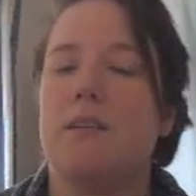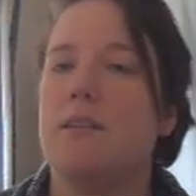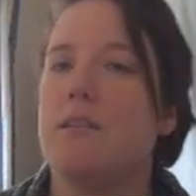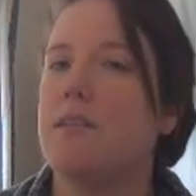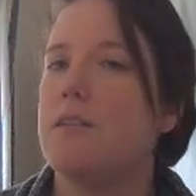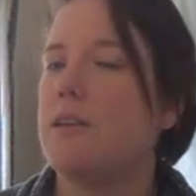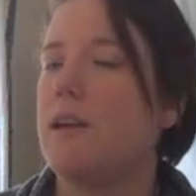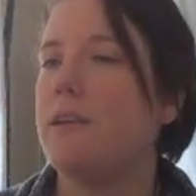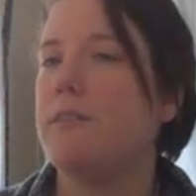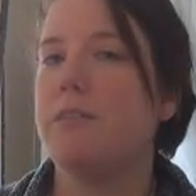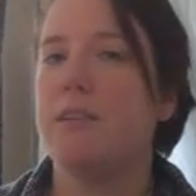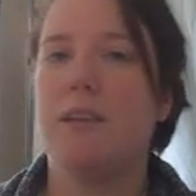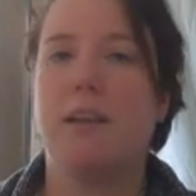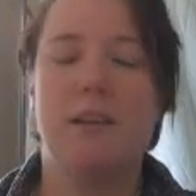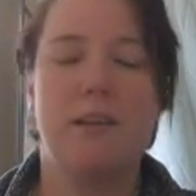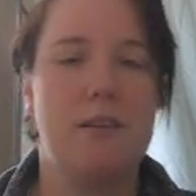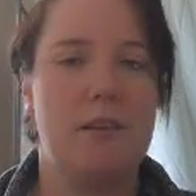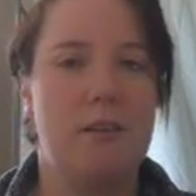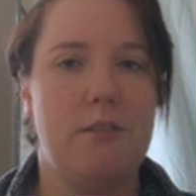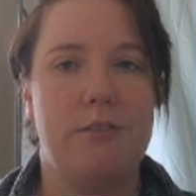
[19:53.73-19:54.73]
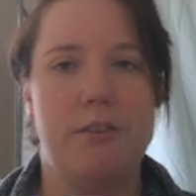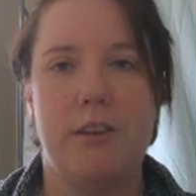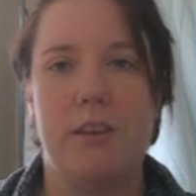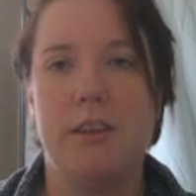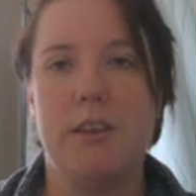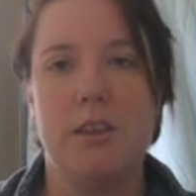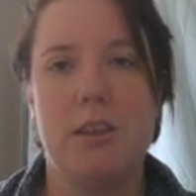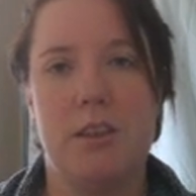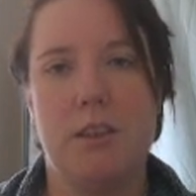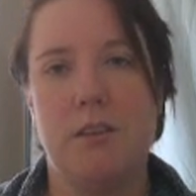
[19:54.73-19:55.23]
driving test is
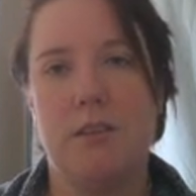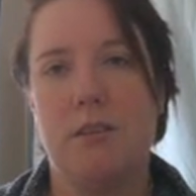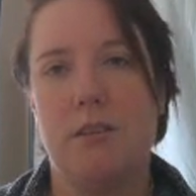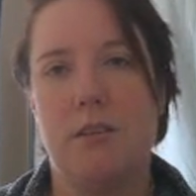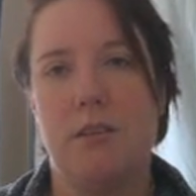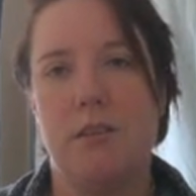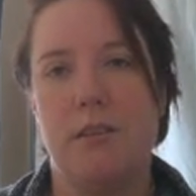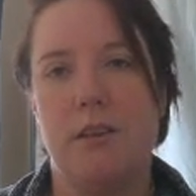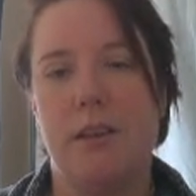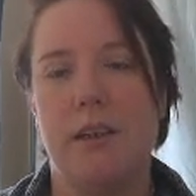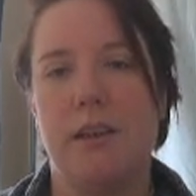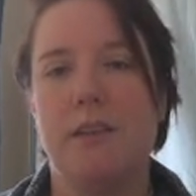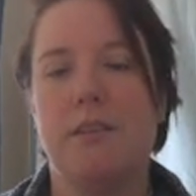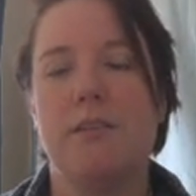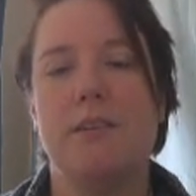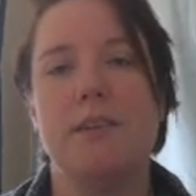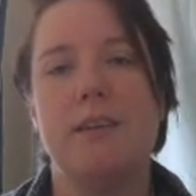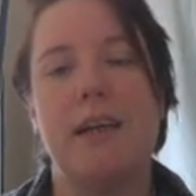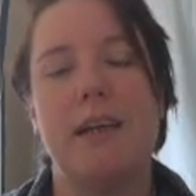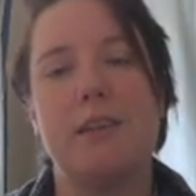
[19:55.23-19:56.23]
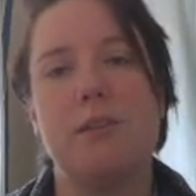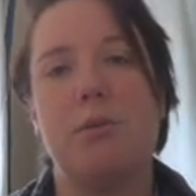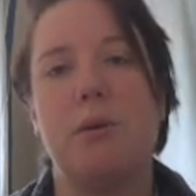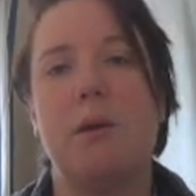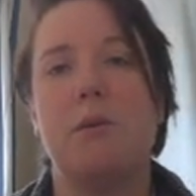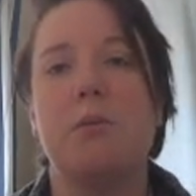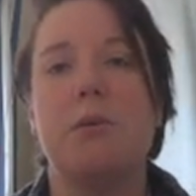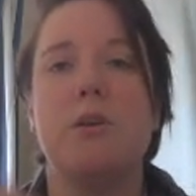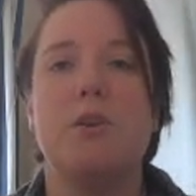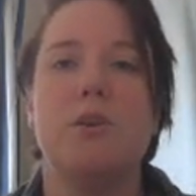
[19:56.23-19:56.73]
finished. Okay, so that's
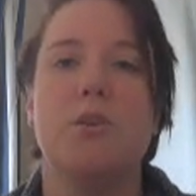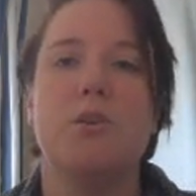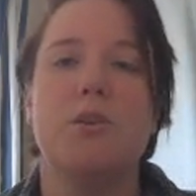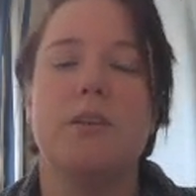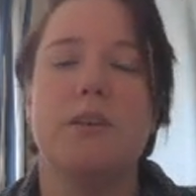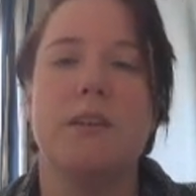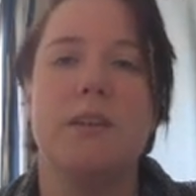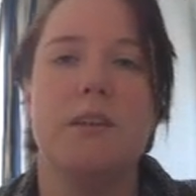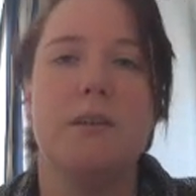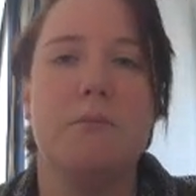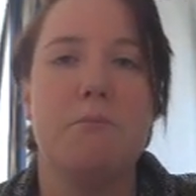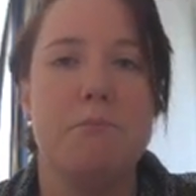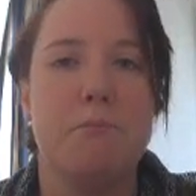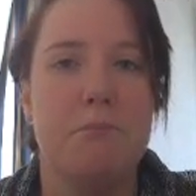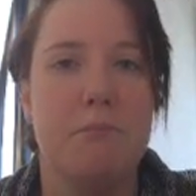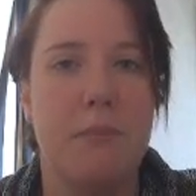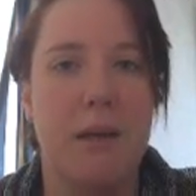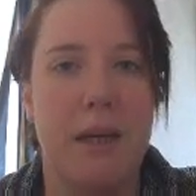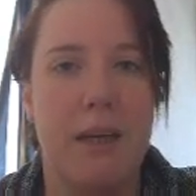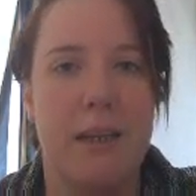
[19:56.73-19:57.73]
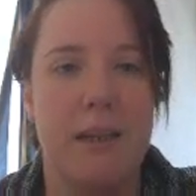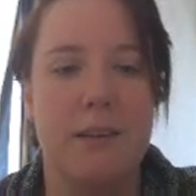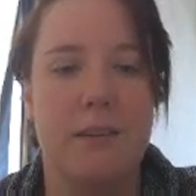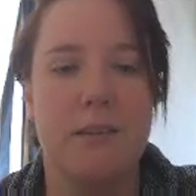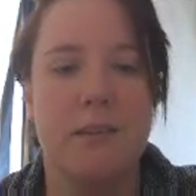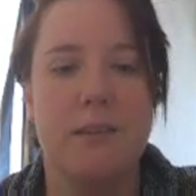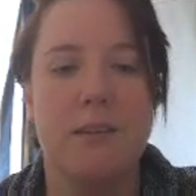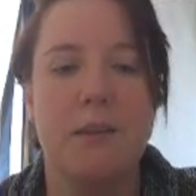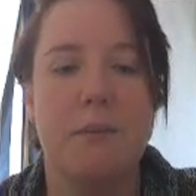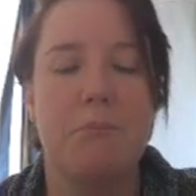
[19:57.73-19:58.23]
why we're using made.
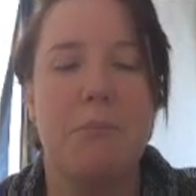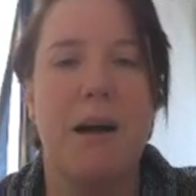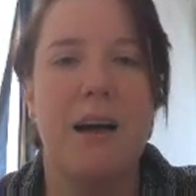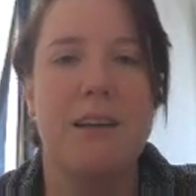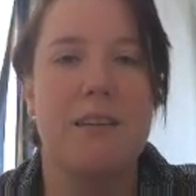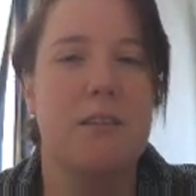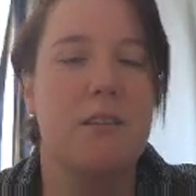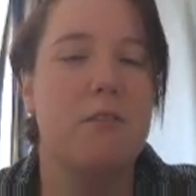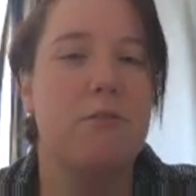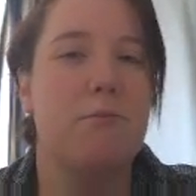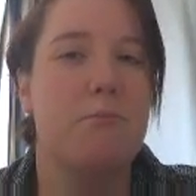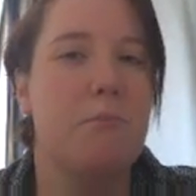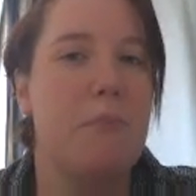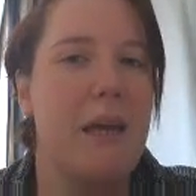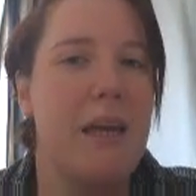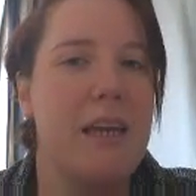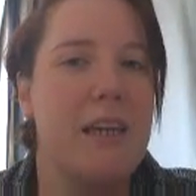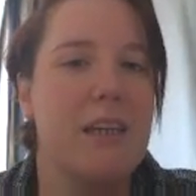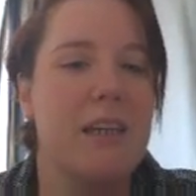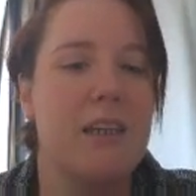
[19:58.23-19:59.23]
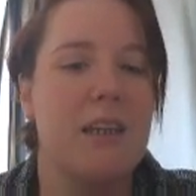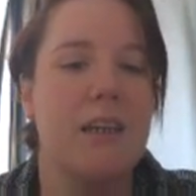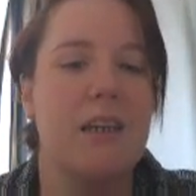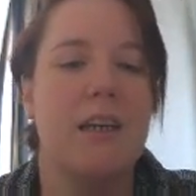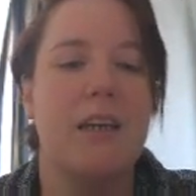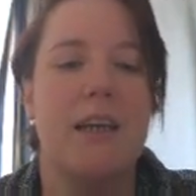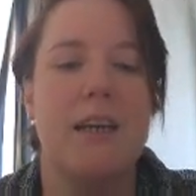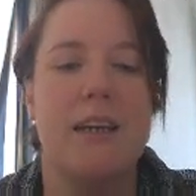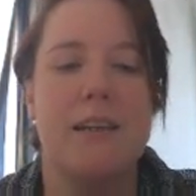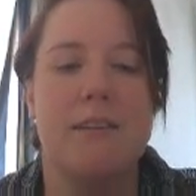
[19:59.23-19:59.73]
The past of make
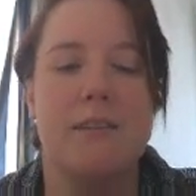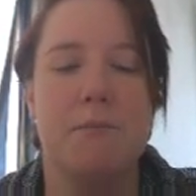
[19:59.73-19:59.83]
is